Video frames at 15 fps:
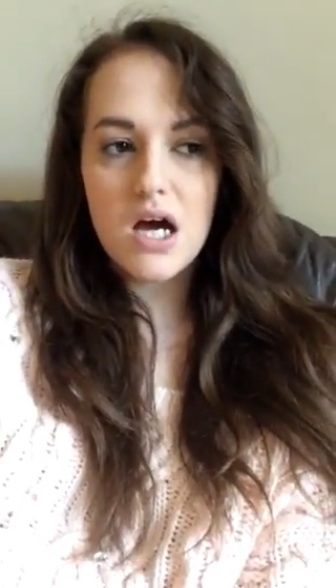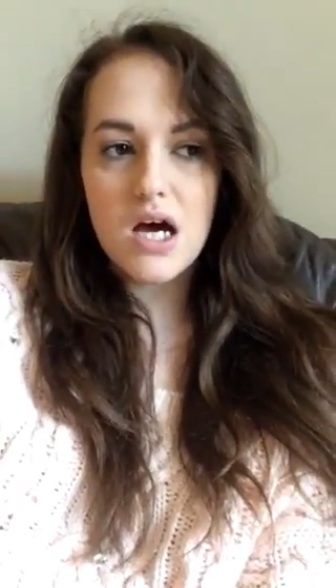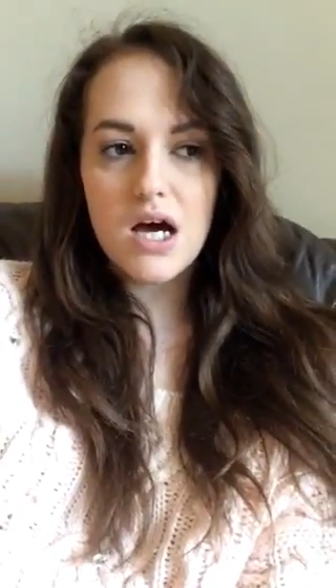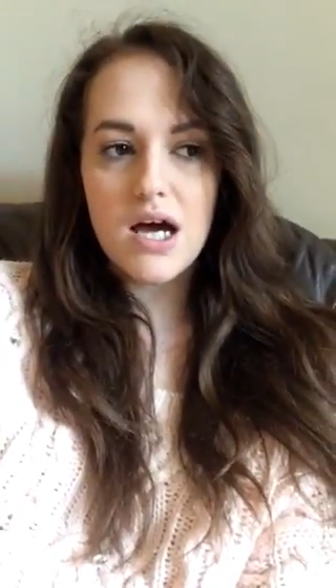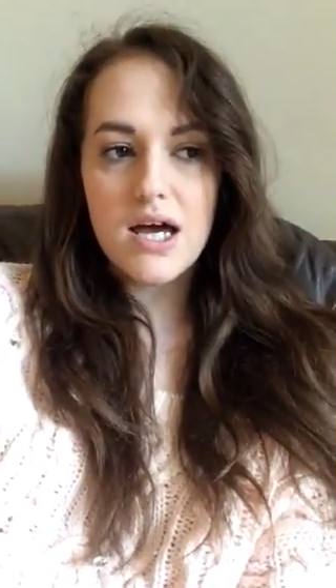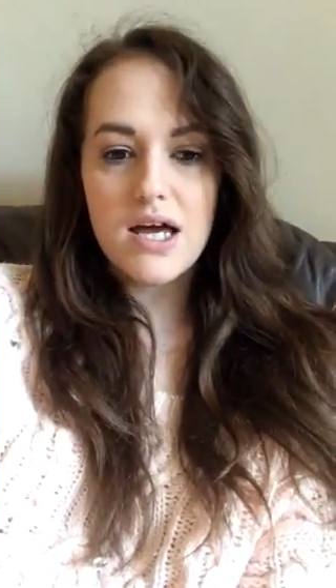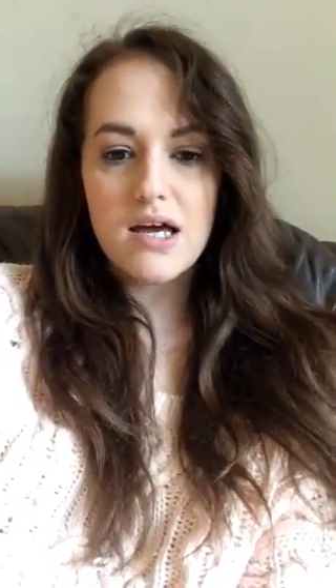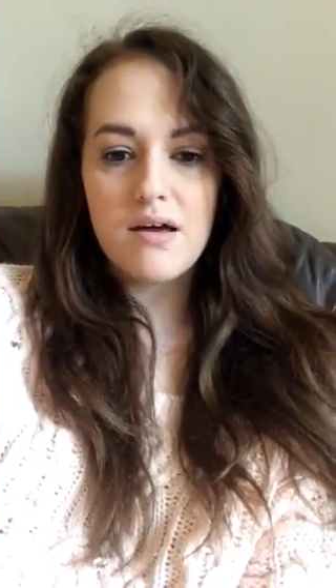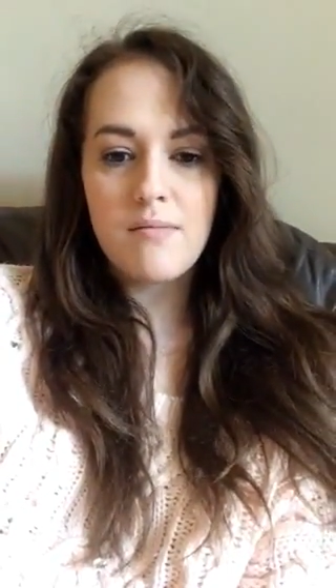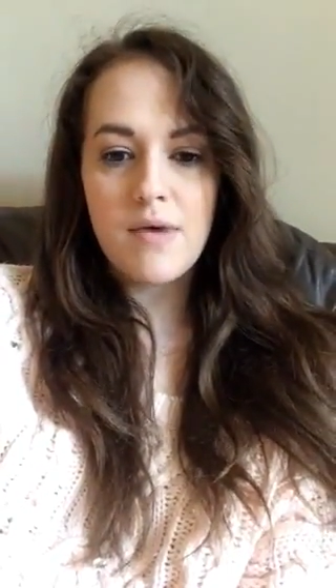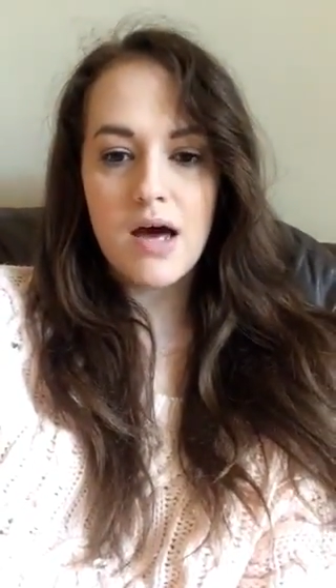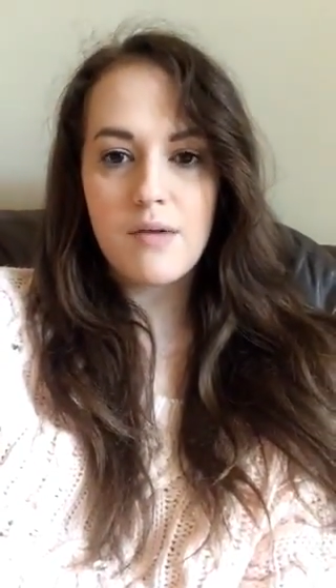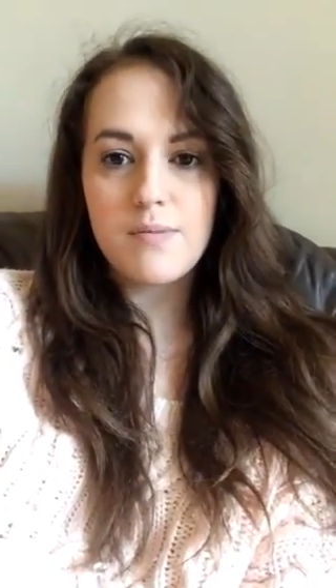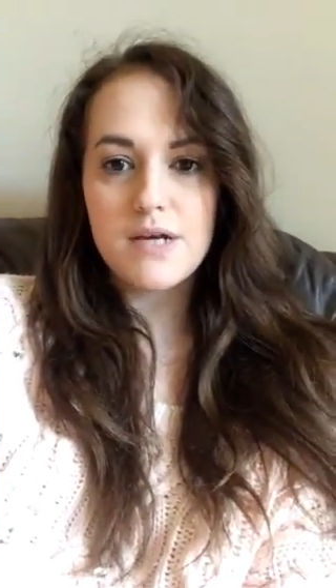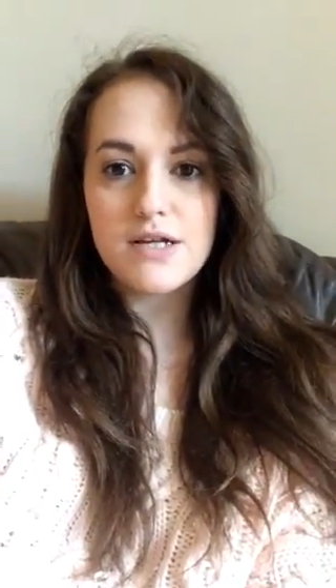I am
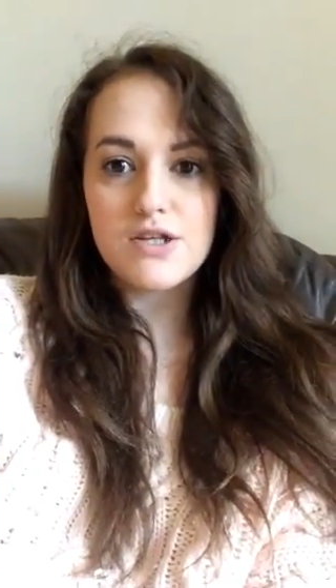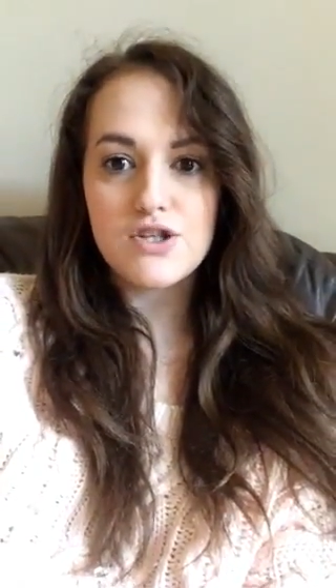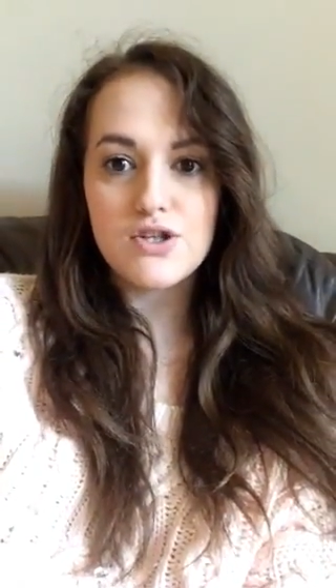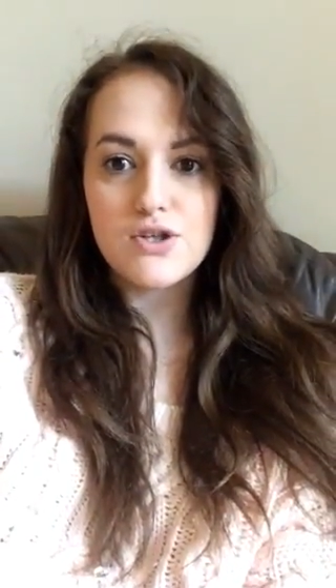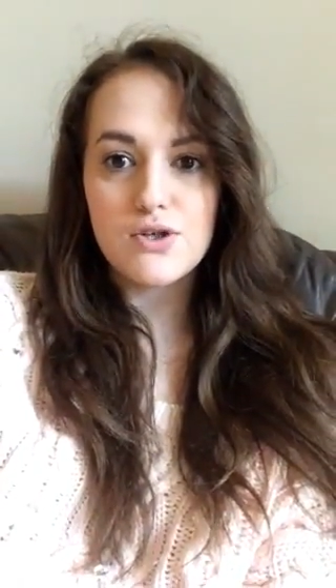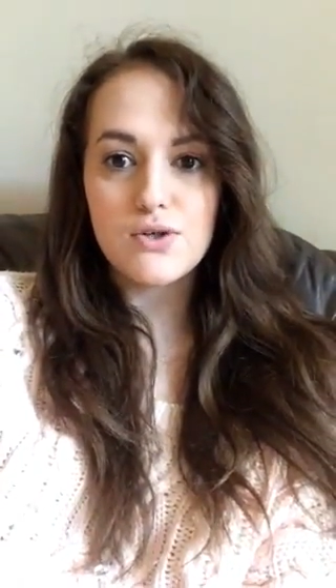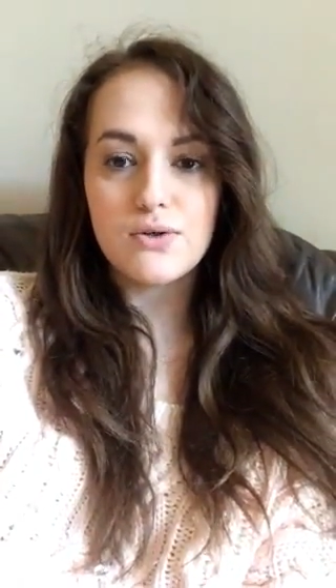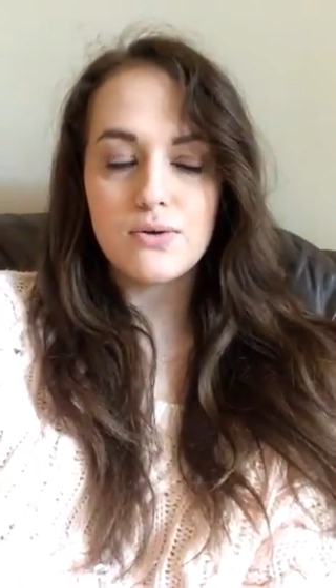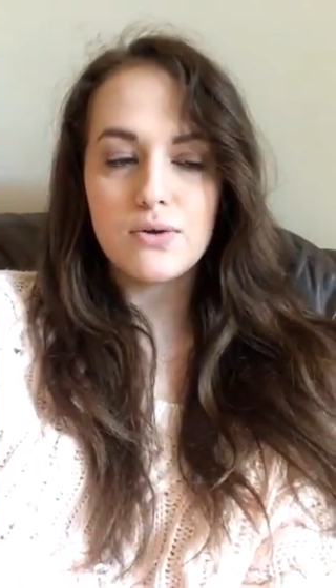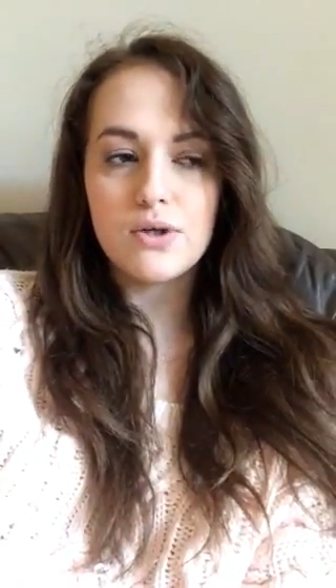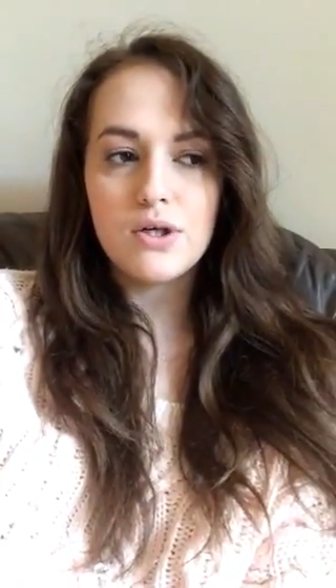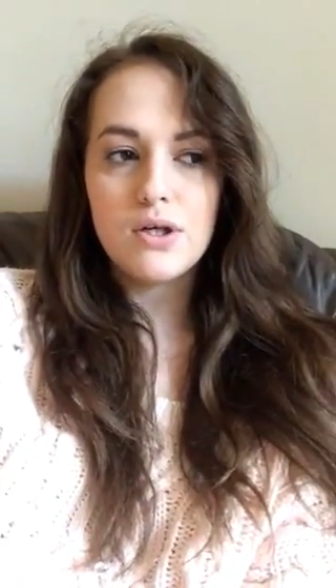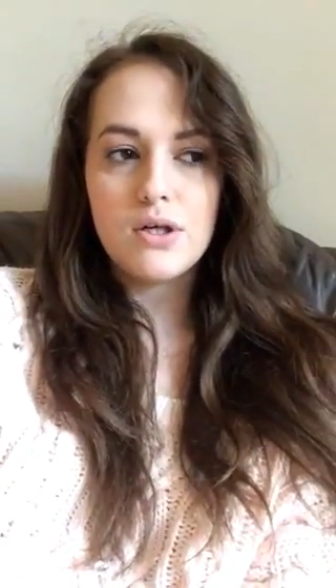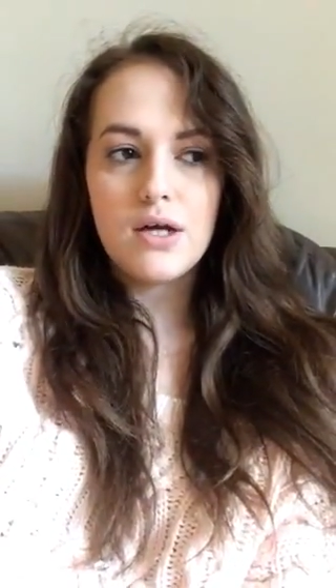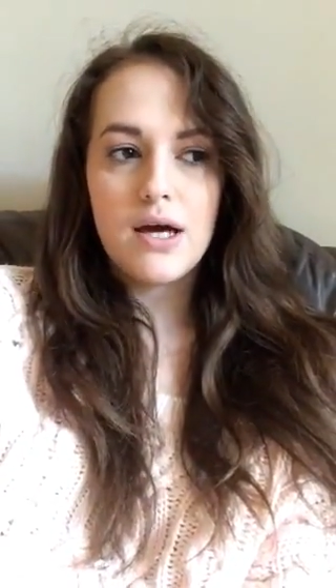happy to
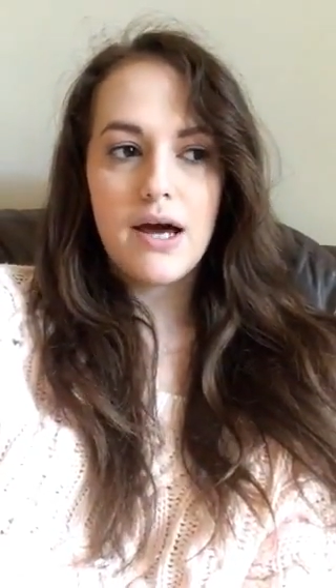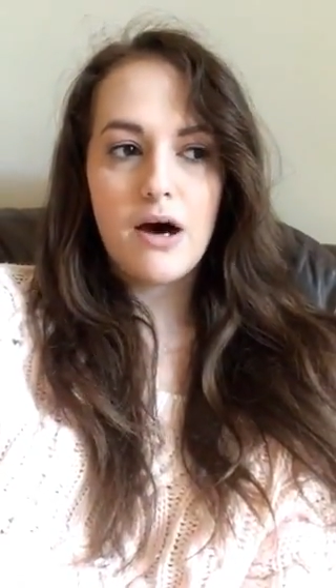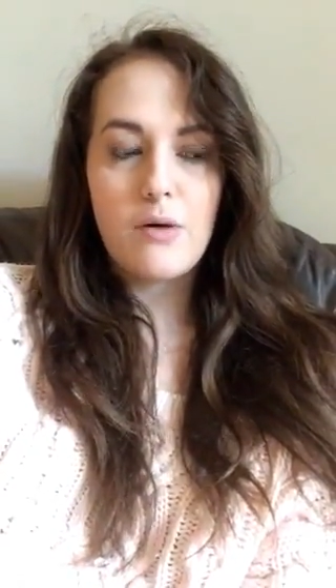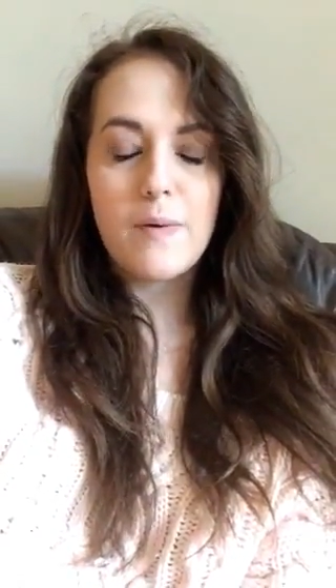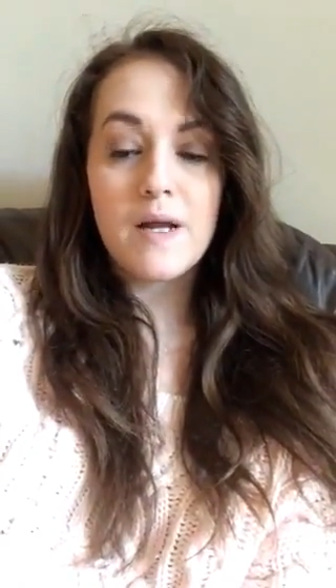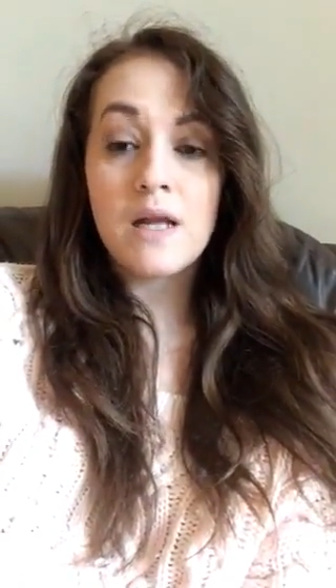help